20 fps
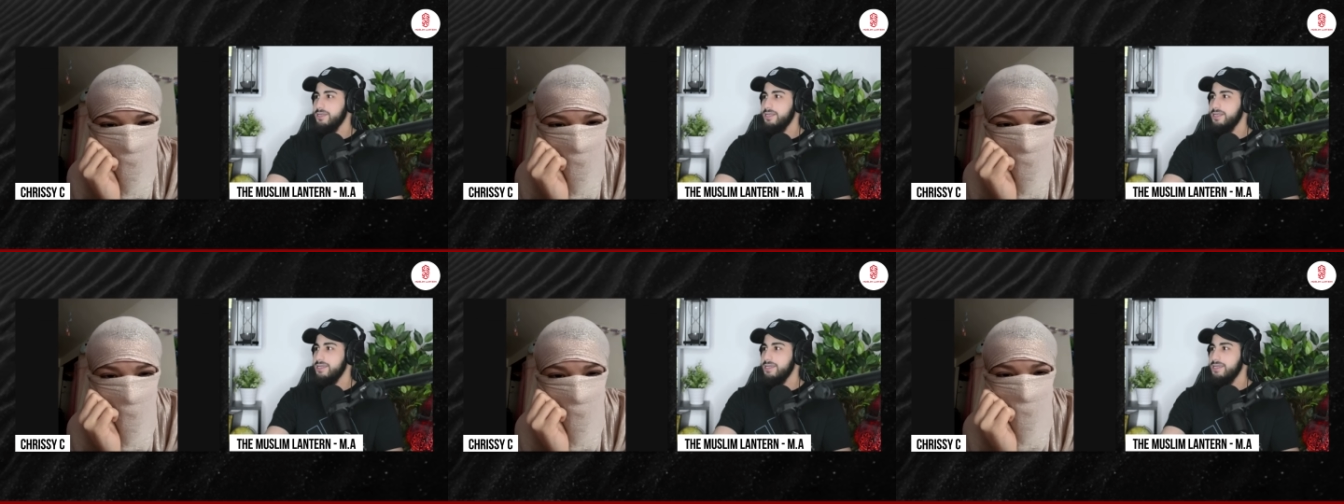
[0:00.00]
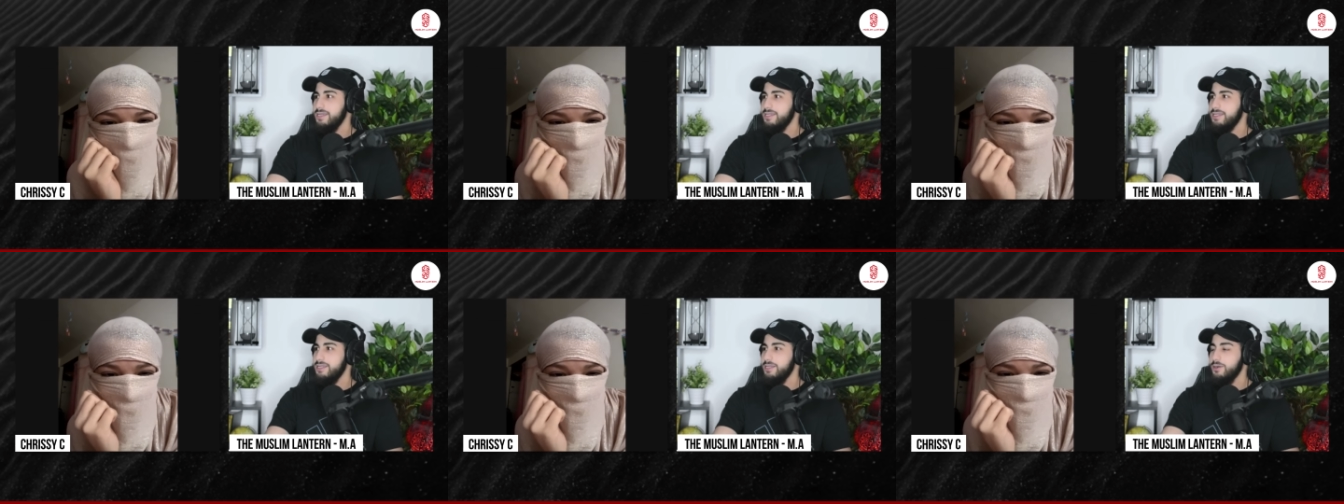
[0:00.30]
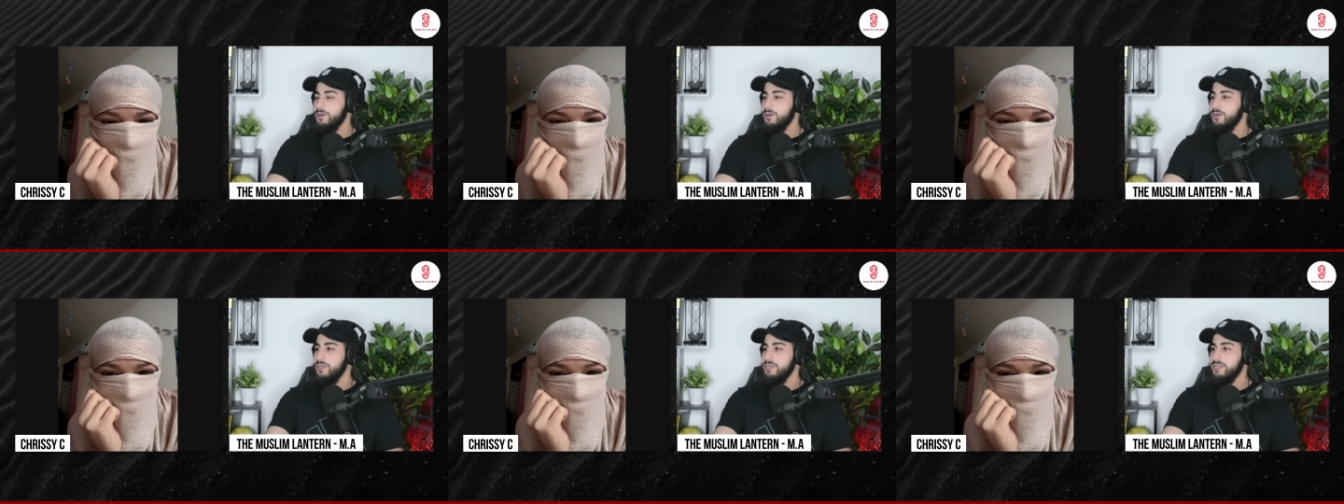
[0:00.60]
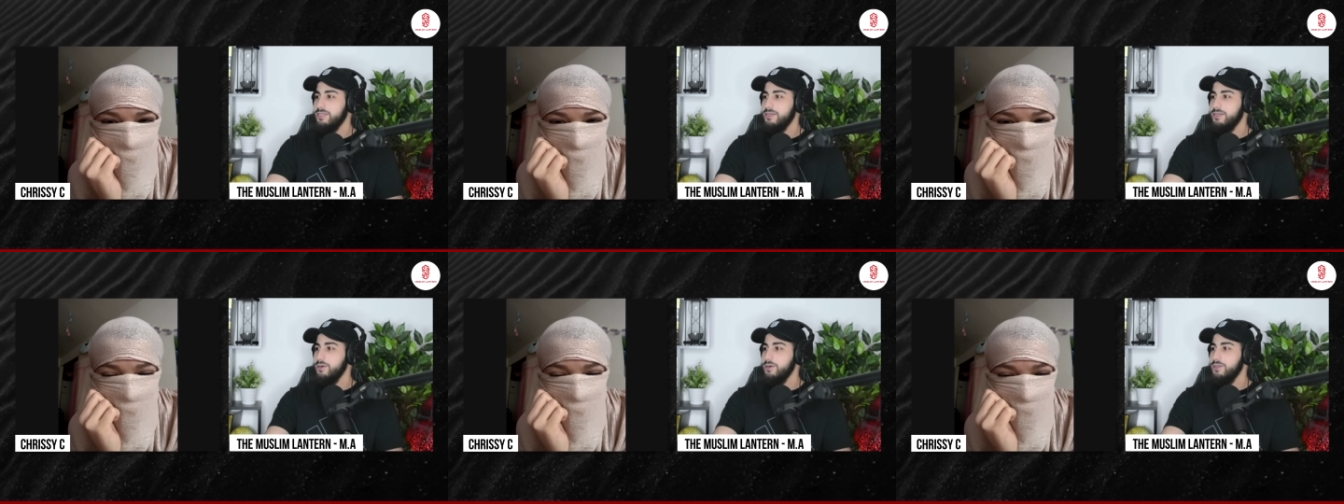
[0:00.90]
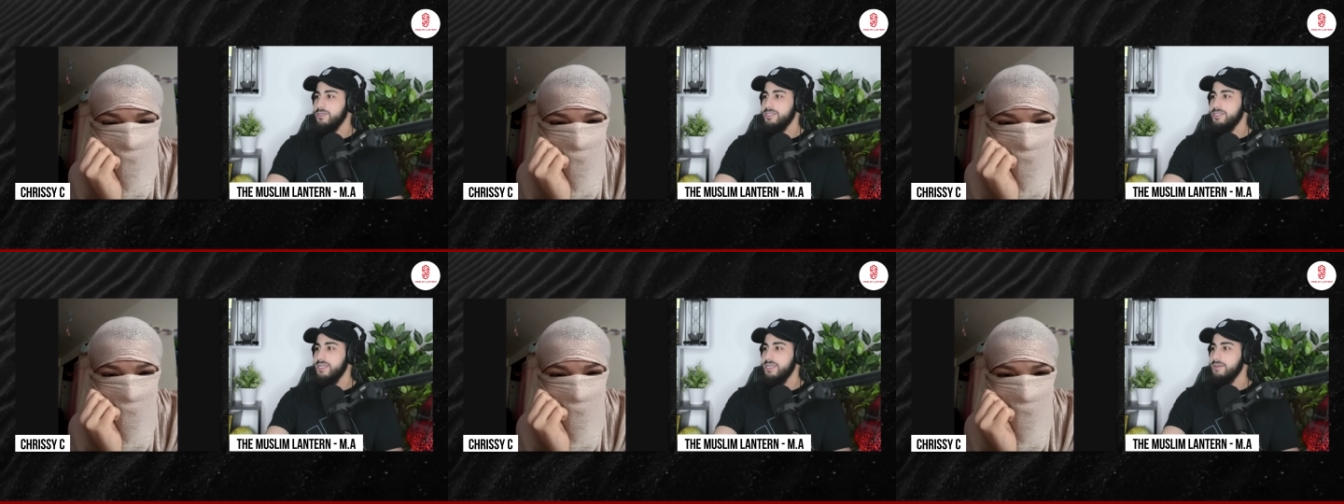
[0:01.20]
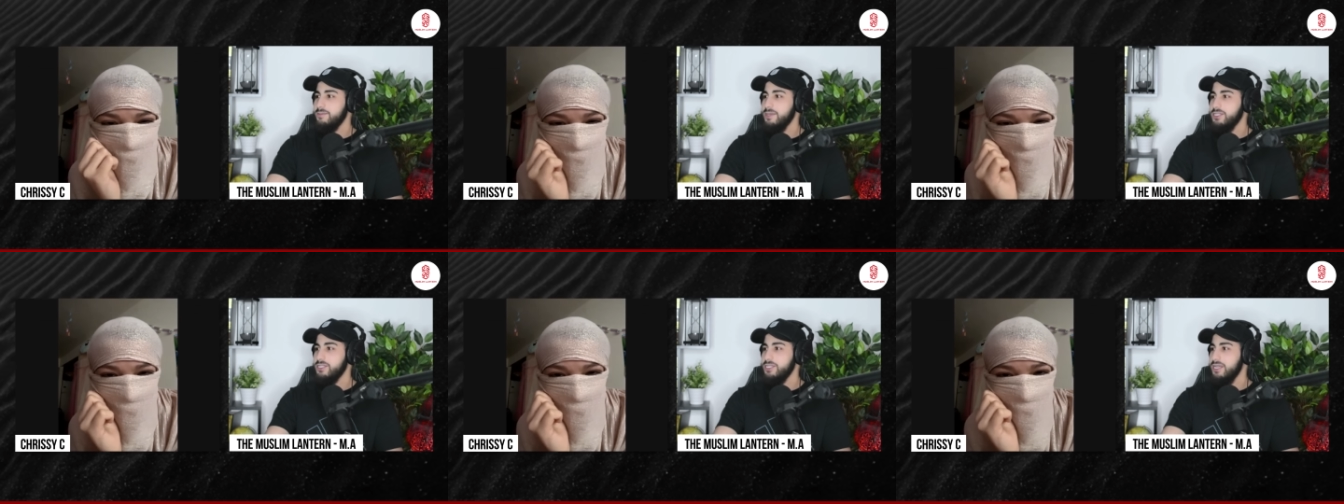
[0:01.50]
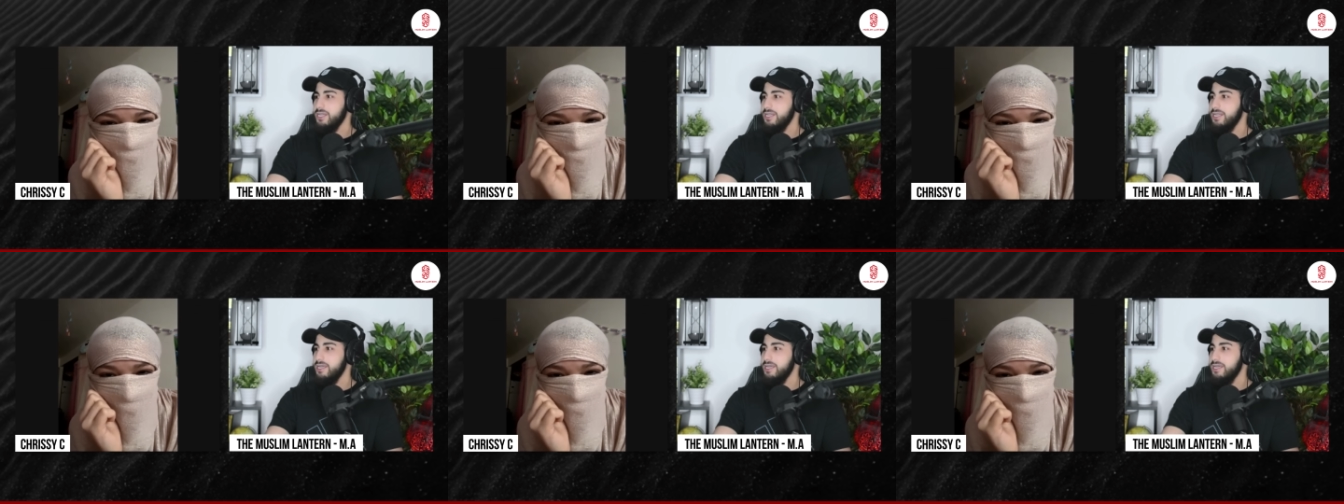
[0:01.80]
oh. they're all they're all saying
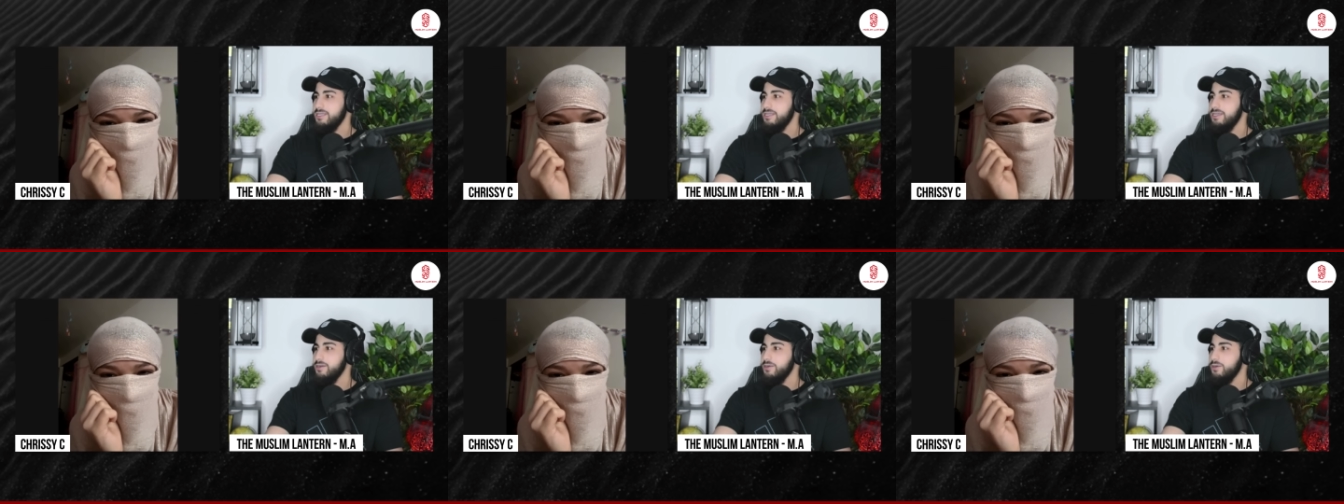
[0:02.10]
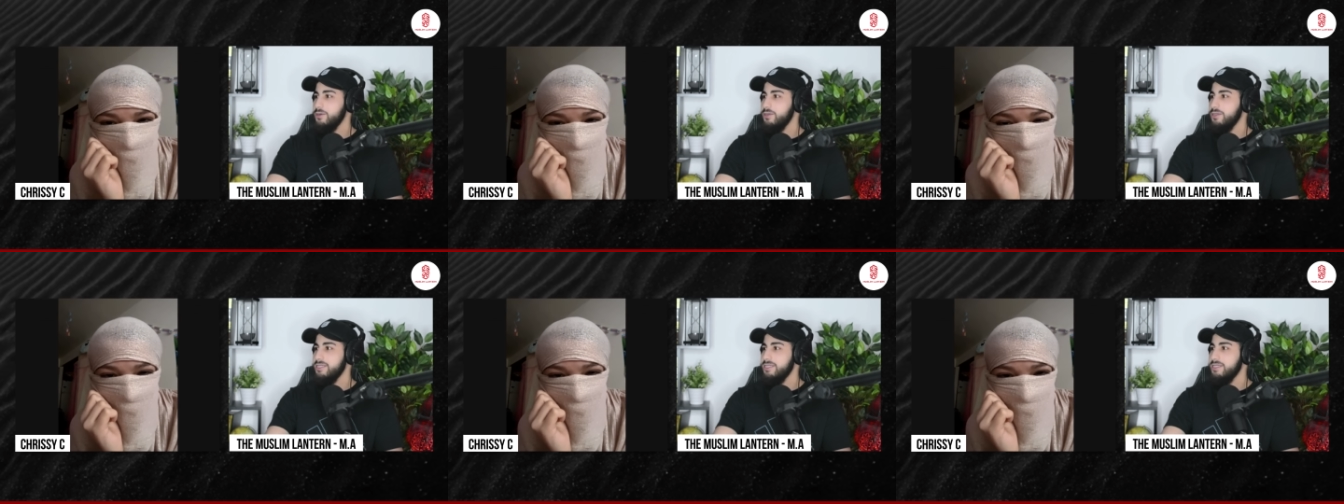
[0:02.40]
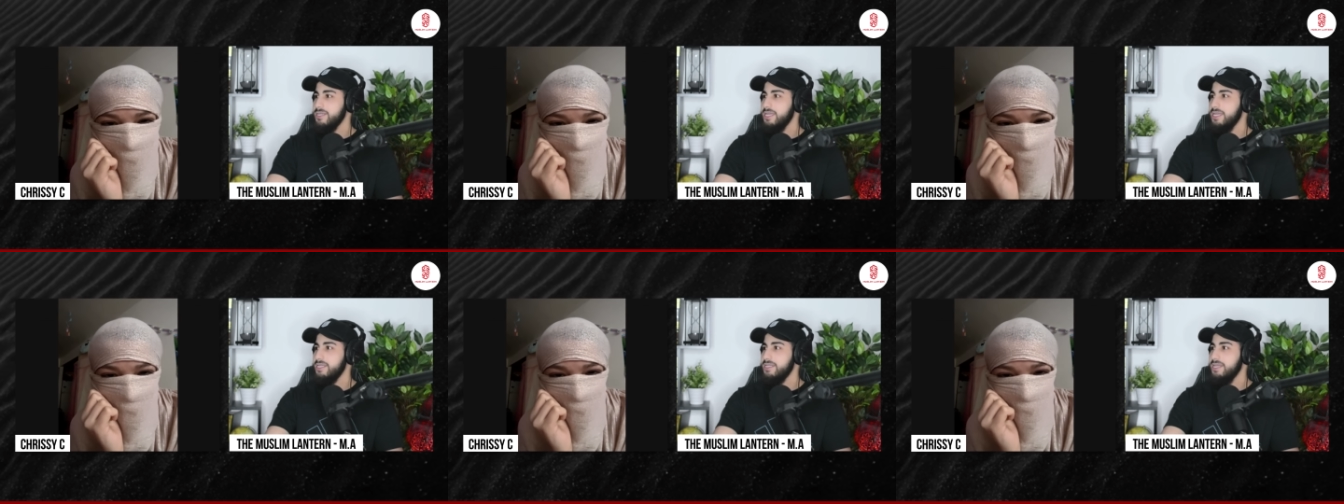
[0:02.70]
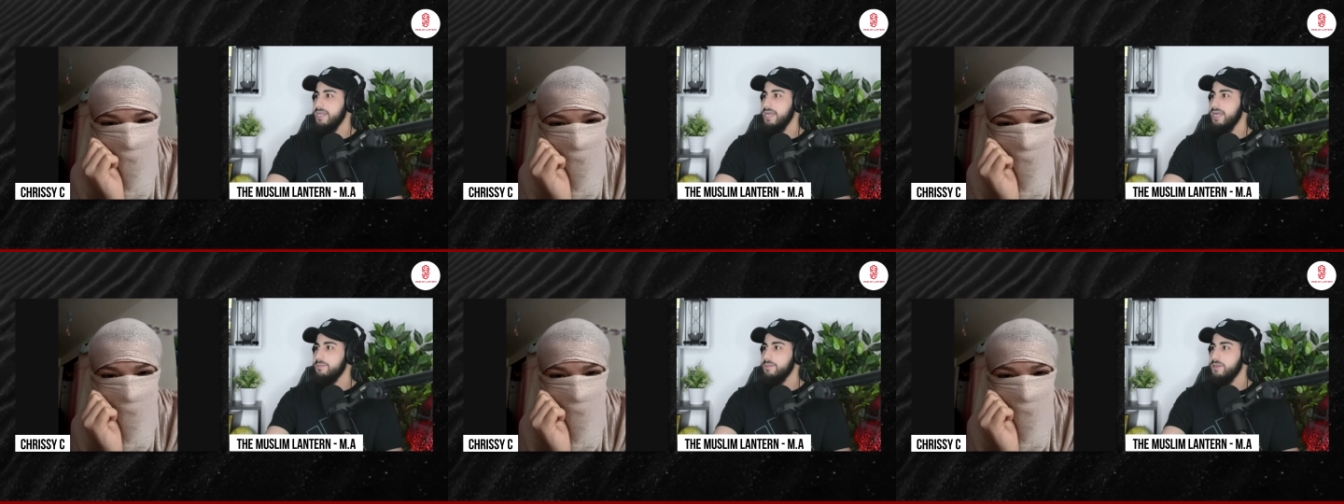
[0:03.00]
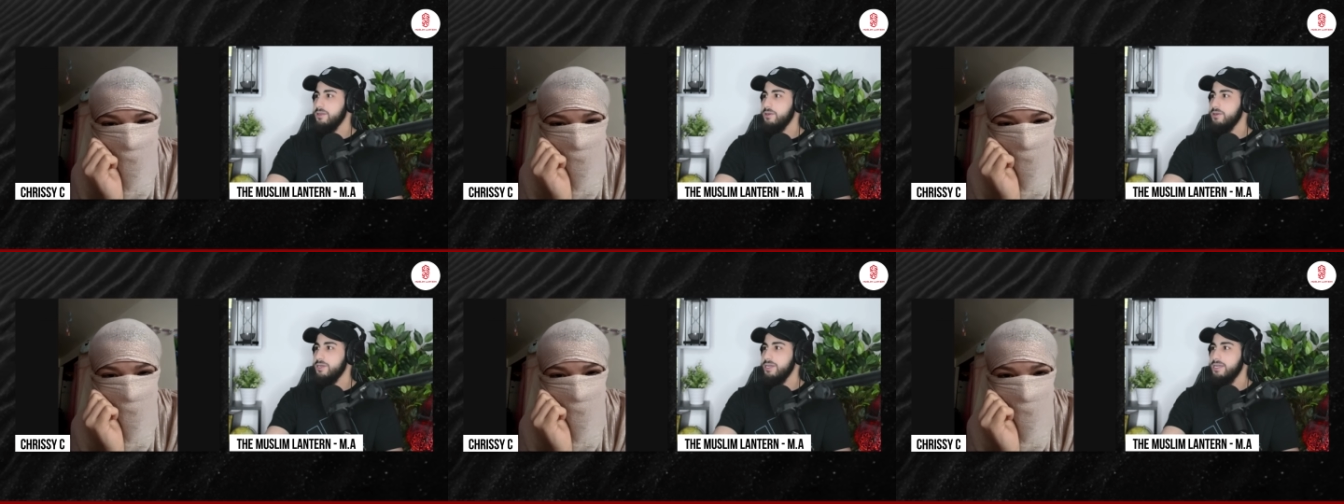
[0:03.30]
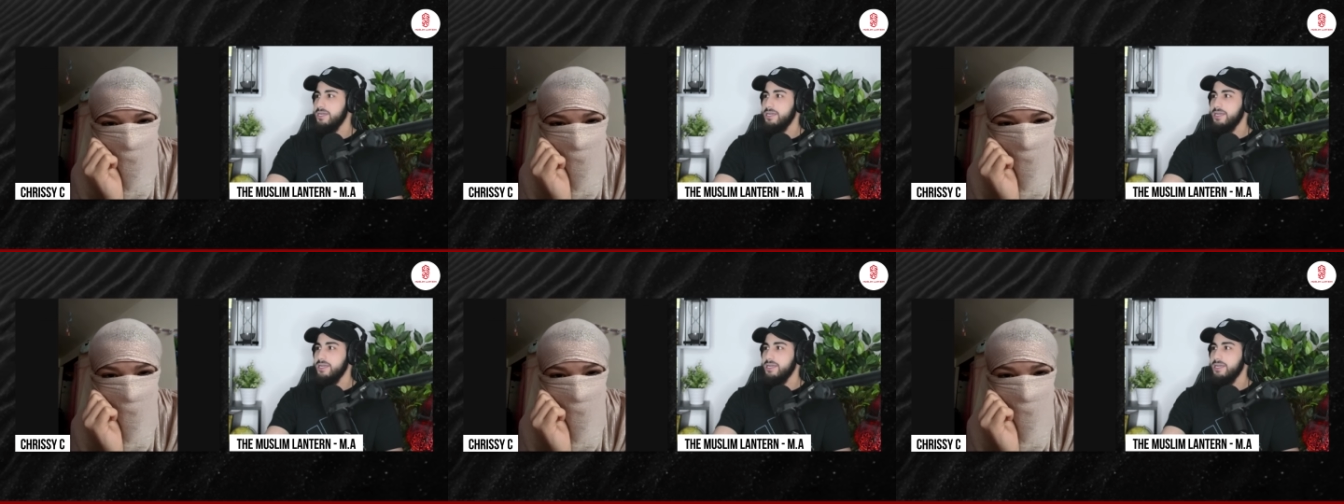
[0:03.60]
mashallah they're all saying they're happy look